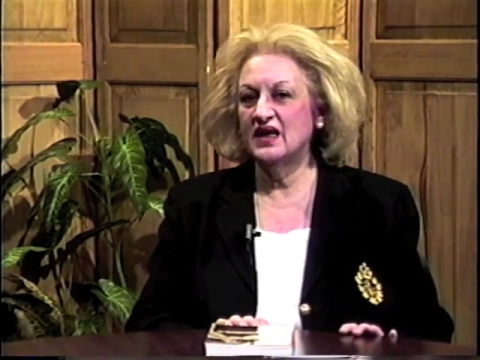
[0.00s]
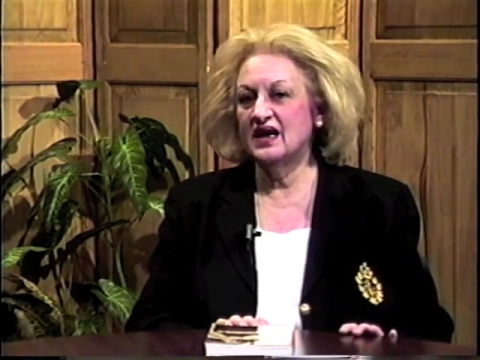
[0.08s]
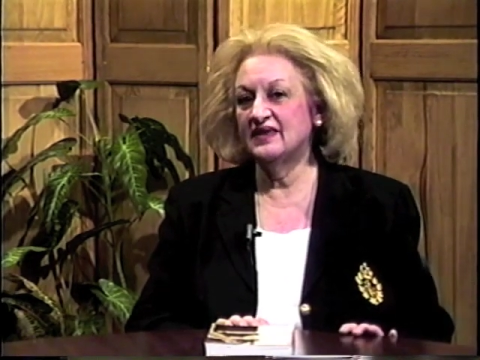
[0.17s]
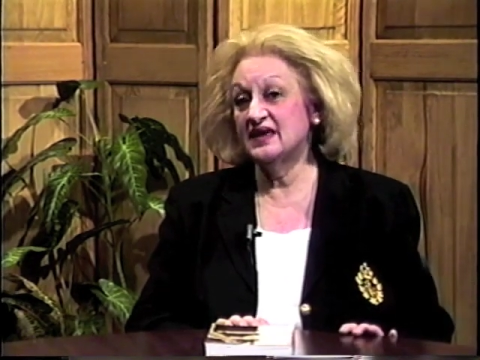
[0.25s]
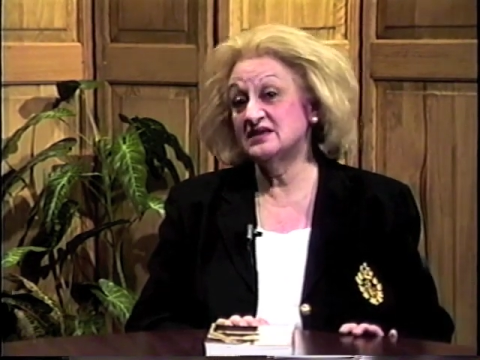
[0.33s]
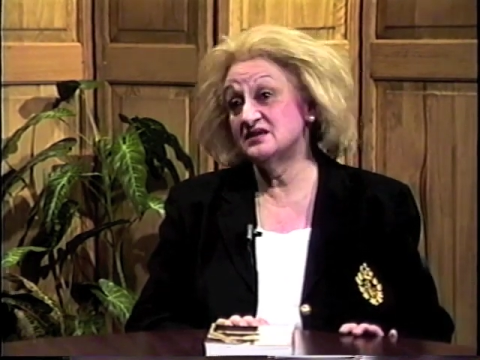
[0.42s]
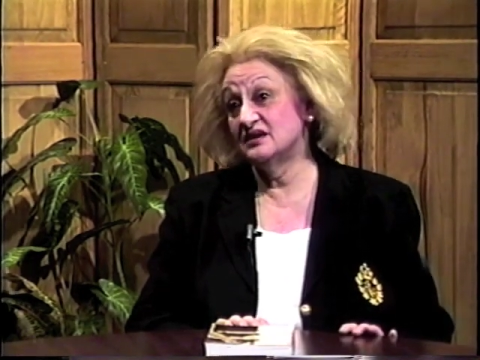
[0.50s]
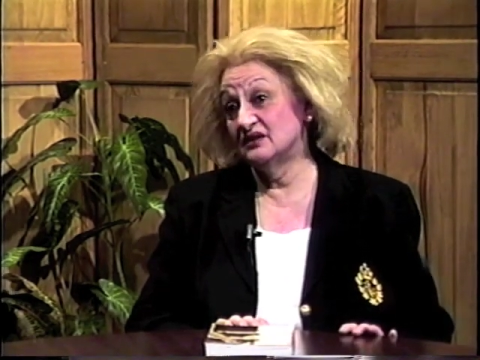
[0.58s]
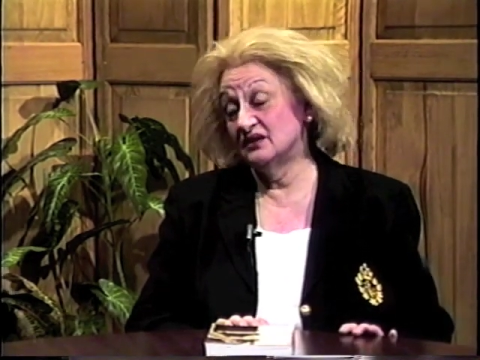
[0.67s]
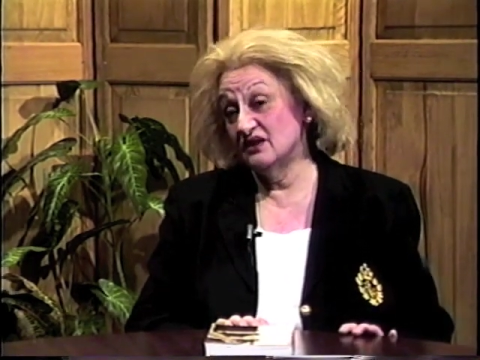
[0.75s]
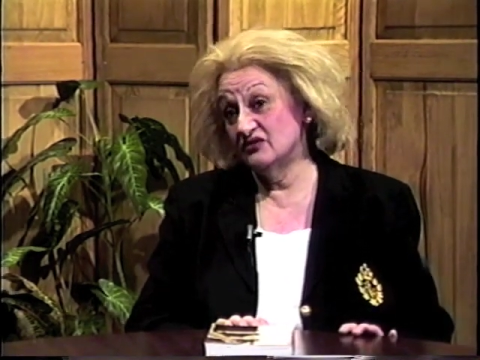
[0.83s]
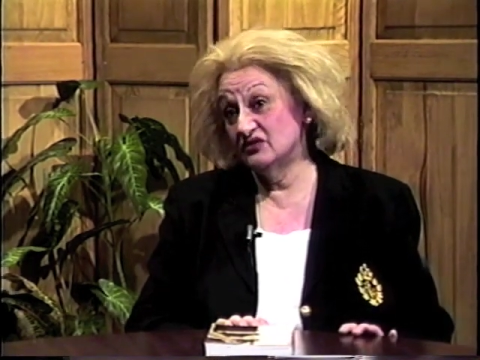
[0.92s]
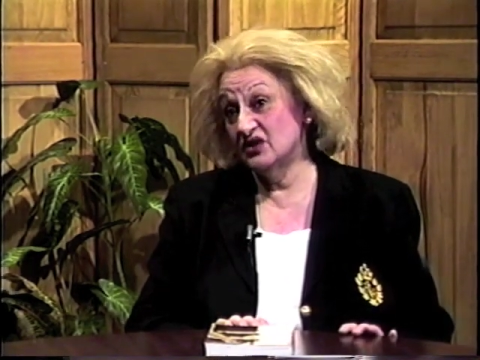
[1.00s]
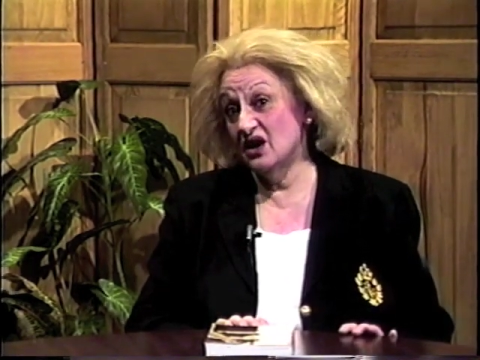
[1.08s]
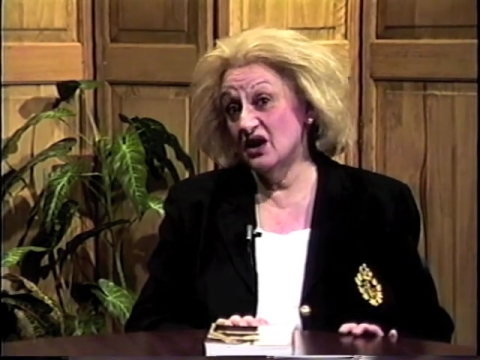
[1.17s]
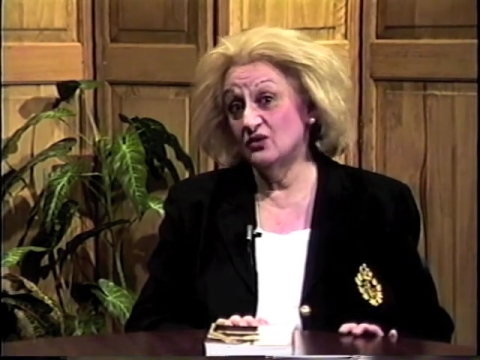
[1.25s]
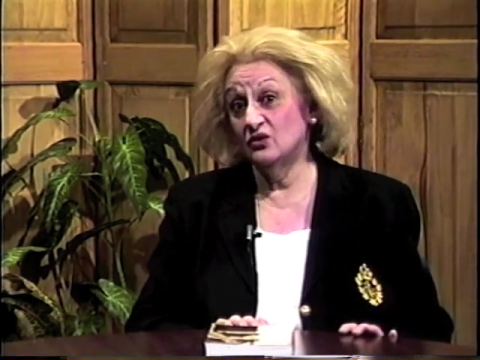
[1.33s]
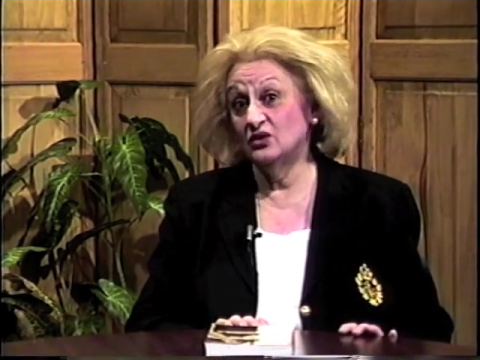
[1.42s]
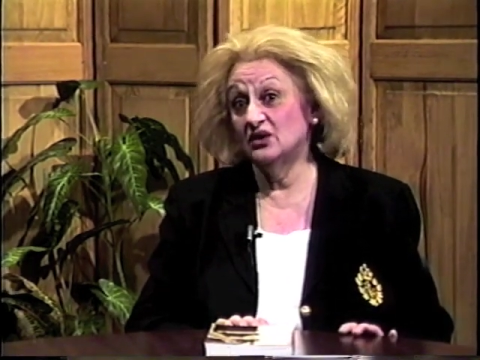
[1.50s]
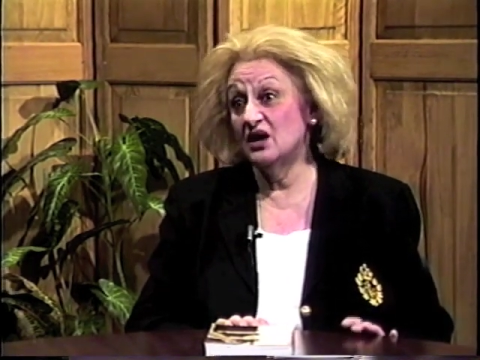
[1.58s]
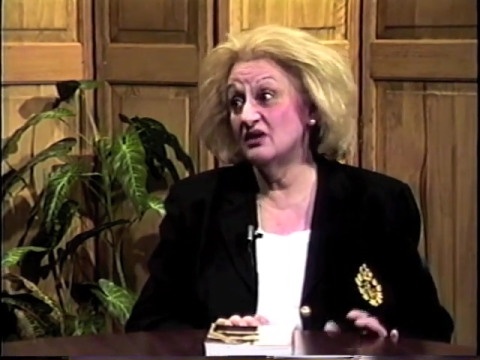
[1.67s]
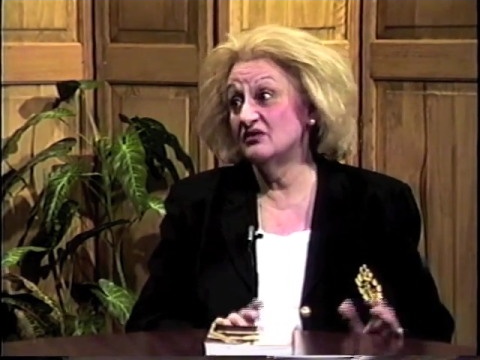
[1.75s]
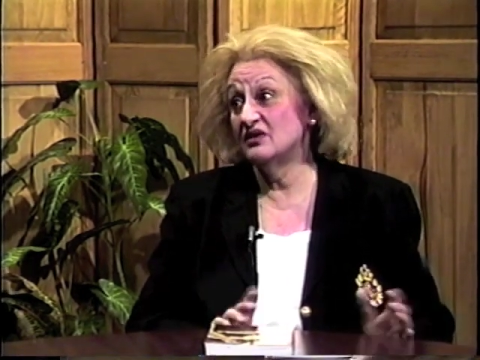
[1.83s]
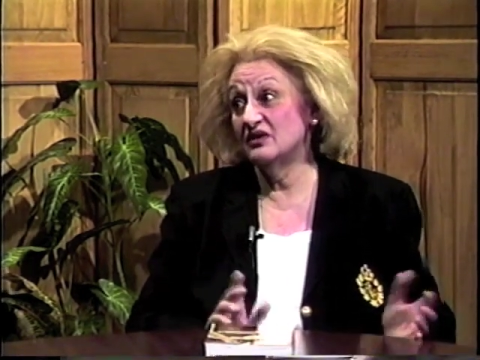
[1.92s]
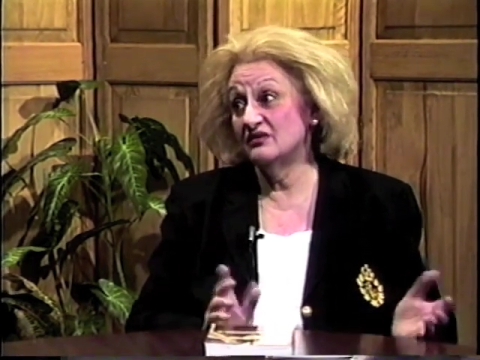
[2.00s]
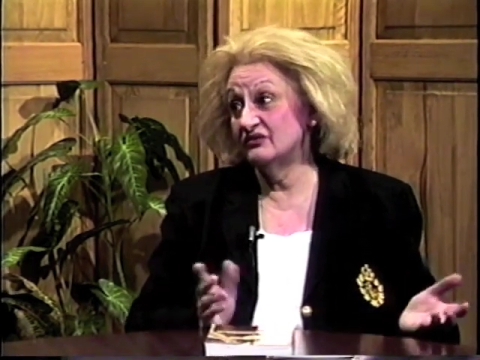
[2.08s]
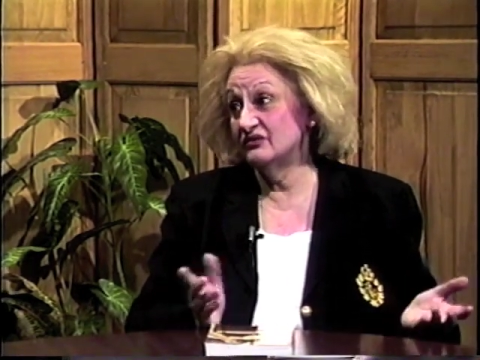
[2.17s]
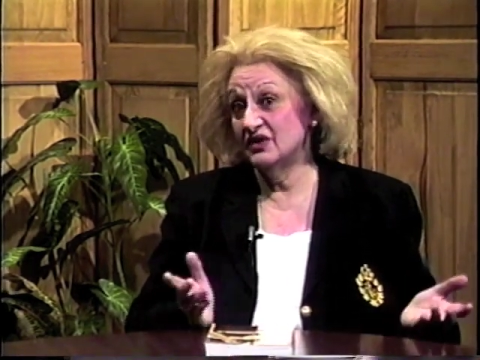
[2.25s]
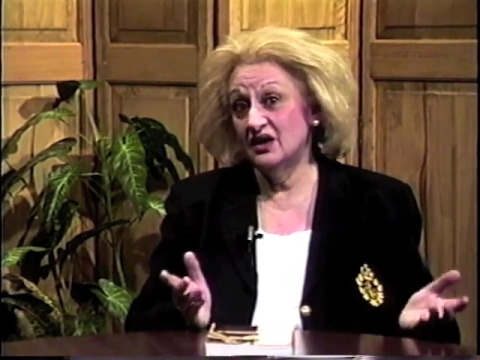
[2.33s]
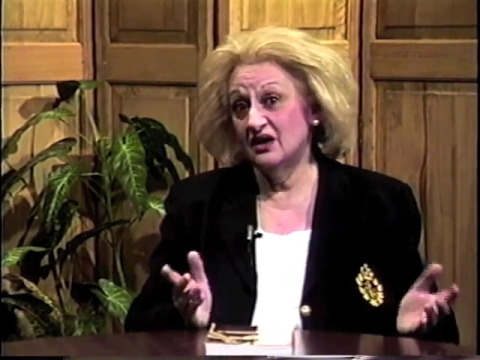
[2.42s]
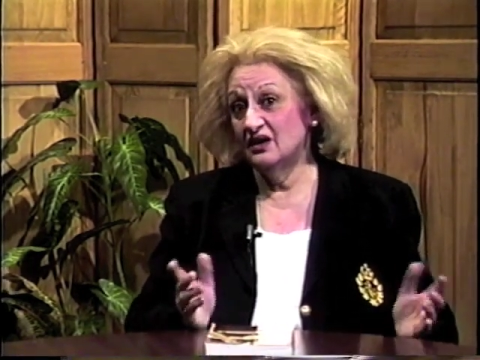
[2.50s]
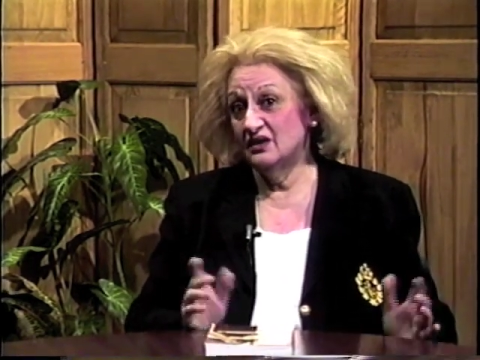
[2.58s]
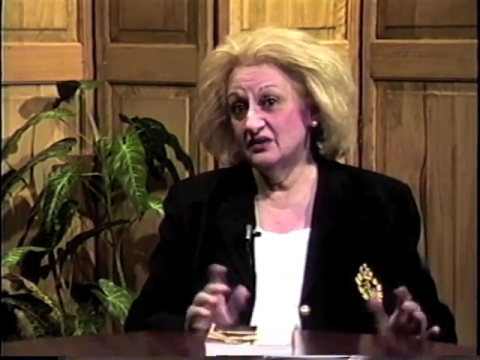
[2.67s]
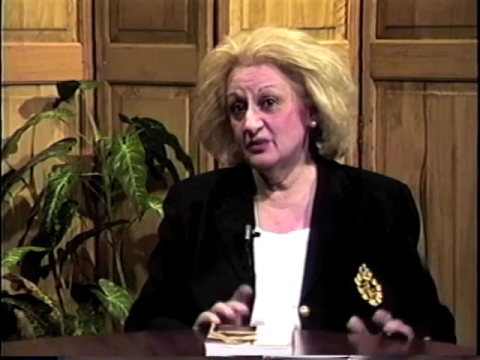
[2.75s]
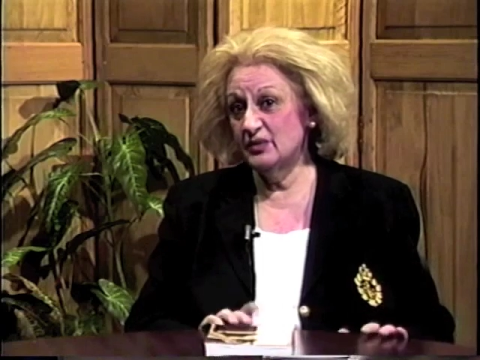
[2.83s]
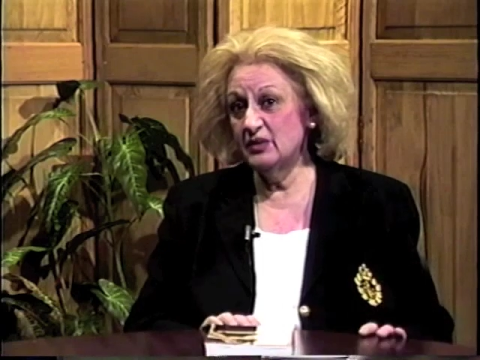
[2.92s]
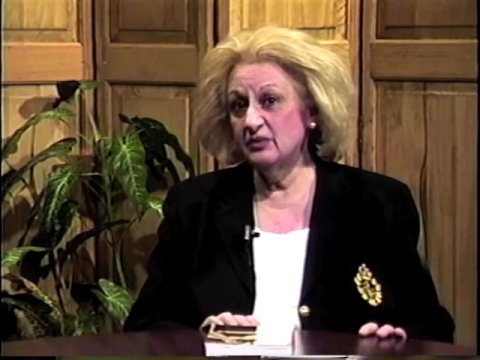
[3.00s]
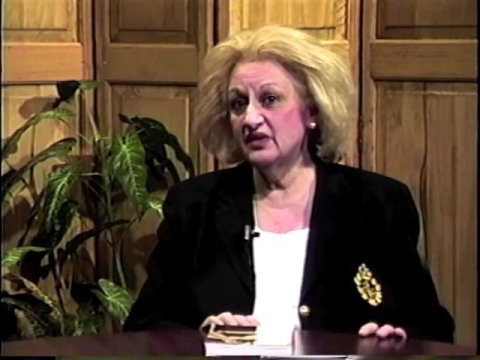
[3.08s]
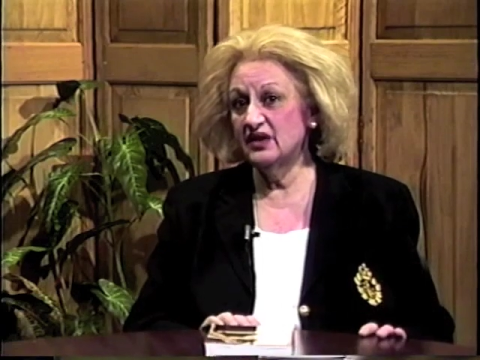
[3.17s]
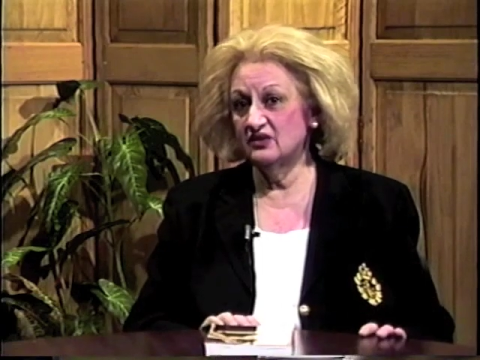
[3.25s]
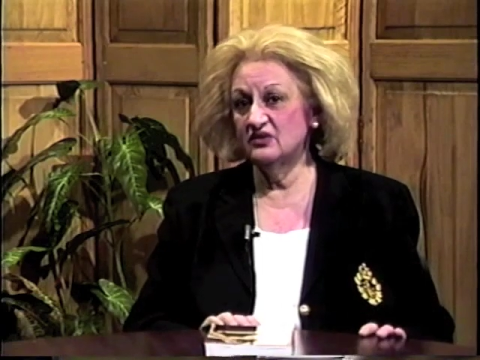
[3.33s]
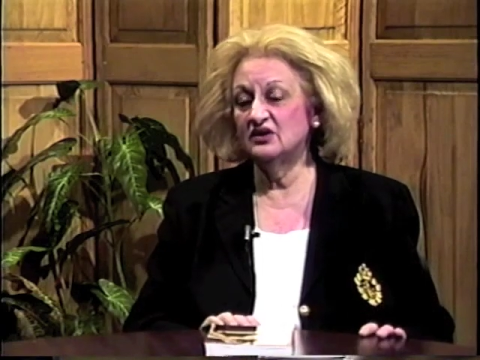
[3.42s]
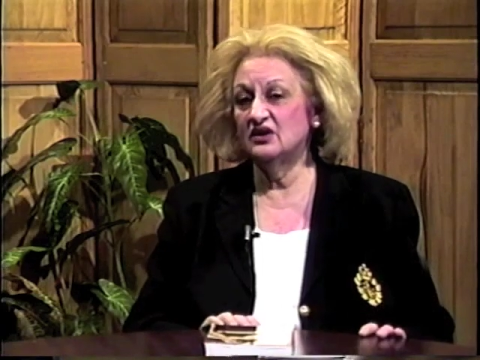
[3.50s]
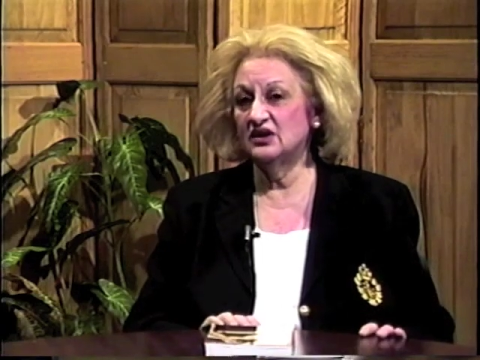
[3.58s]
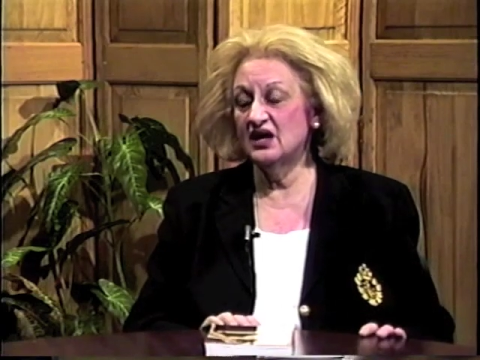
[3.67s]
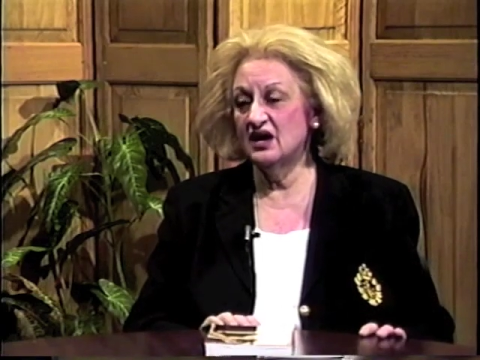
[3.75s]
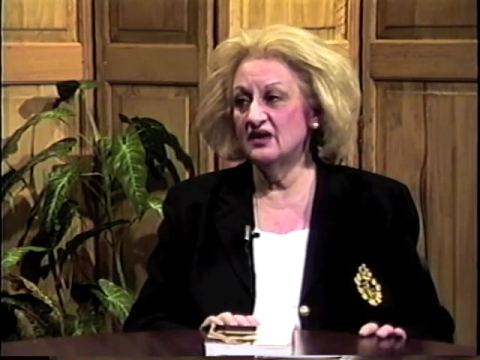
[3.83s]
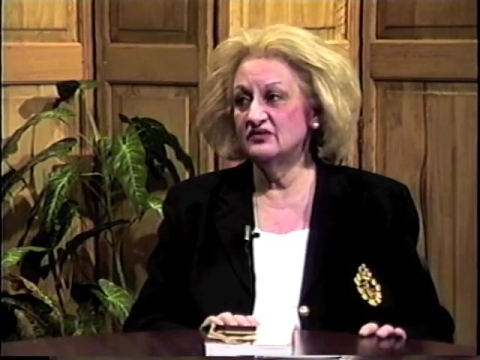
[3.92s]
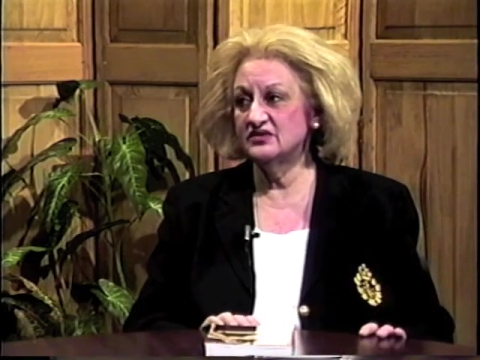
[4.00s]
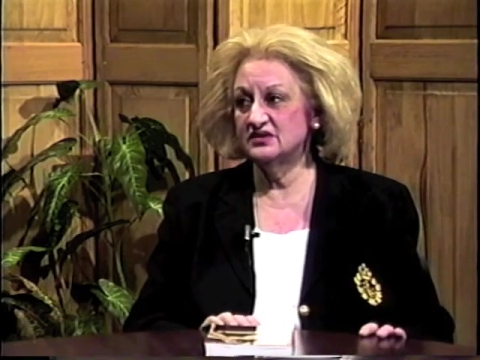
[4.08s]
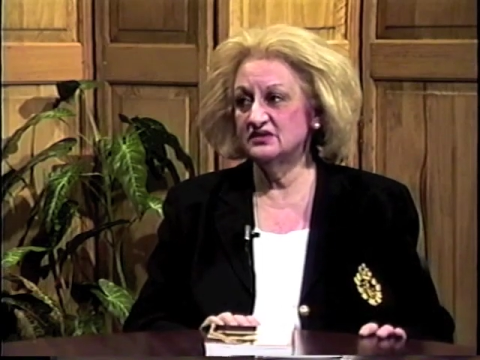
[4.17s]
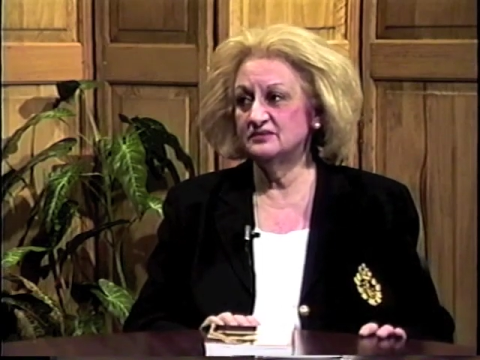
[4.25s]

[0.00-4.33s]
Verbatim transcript: And that's love of God or love of the people that are in our lives.